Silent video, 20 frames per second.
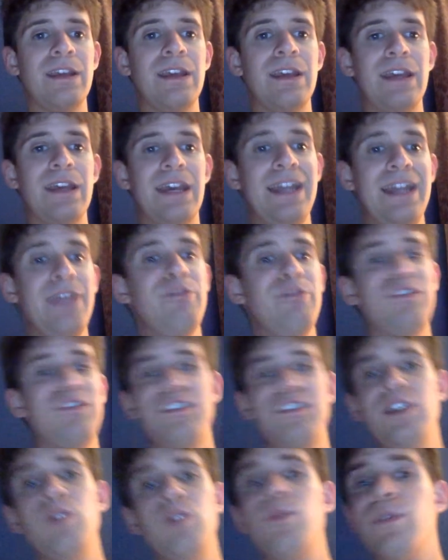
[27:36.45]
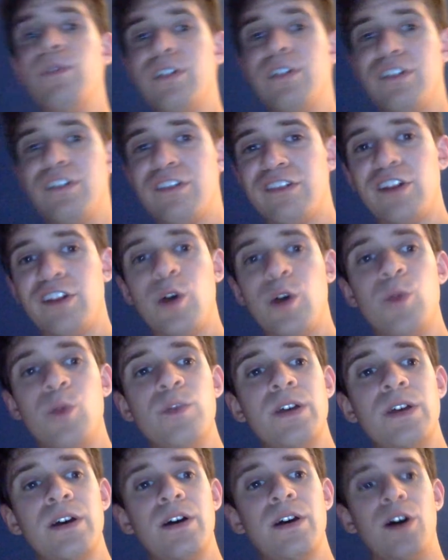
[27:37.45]
And he was still
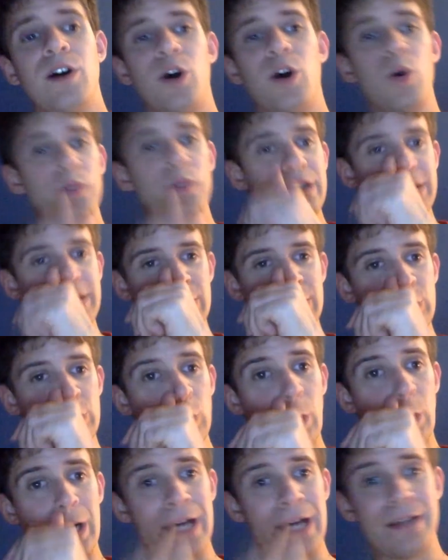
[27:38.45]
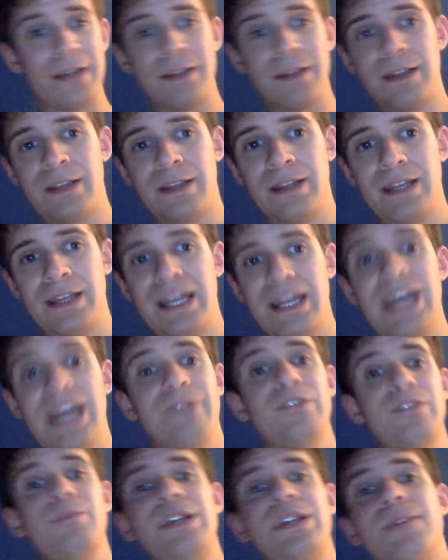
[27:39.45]
shown holding his jaw
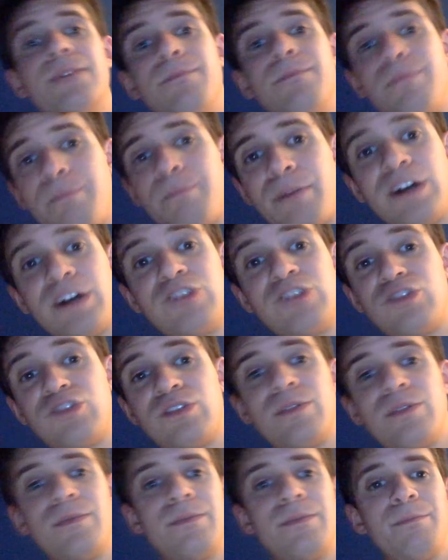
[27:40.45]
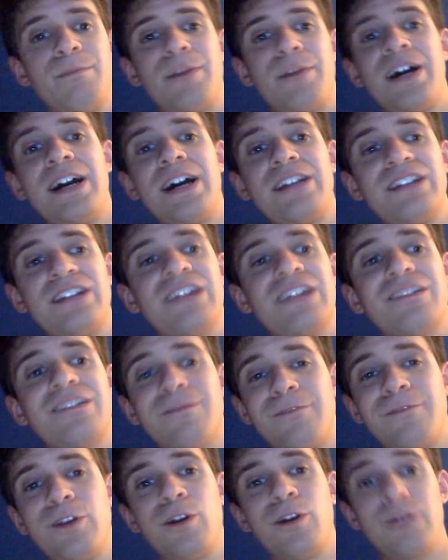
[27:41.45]
after being punched by Tyson
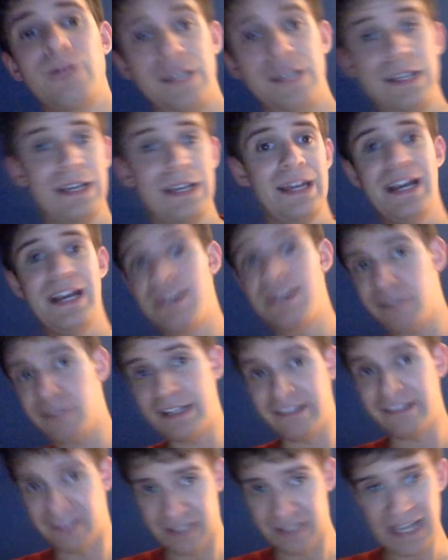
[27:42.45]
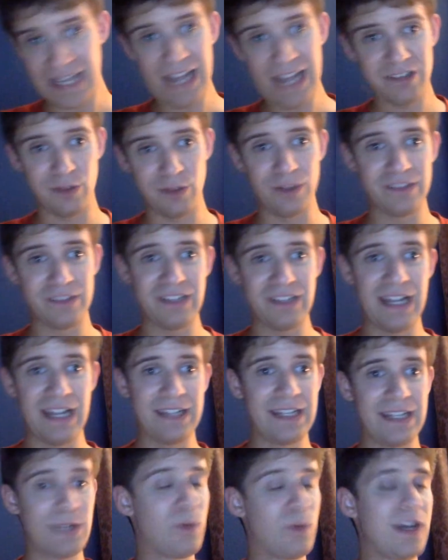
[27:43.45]
Fury at Clash at the Castle on
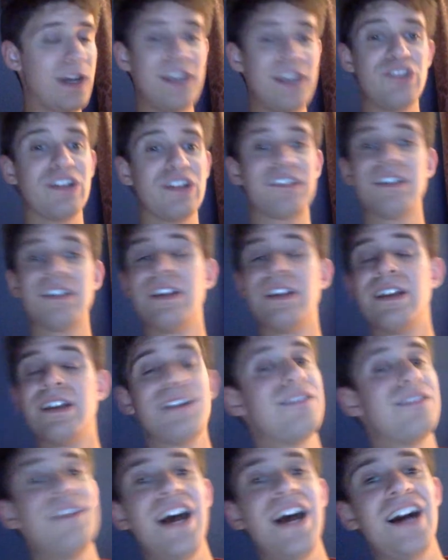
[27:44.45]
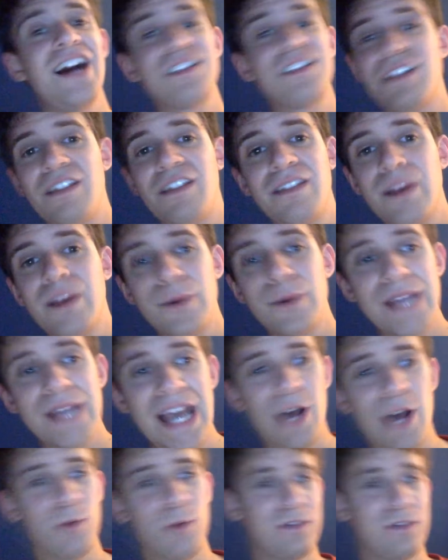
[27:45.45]
Saturday, where he just knocked Theory
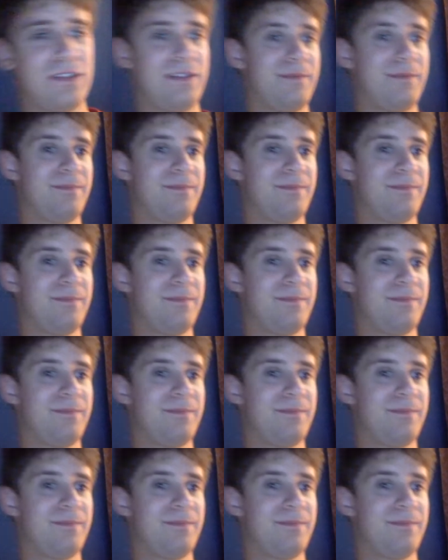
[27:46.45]
out.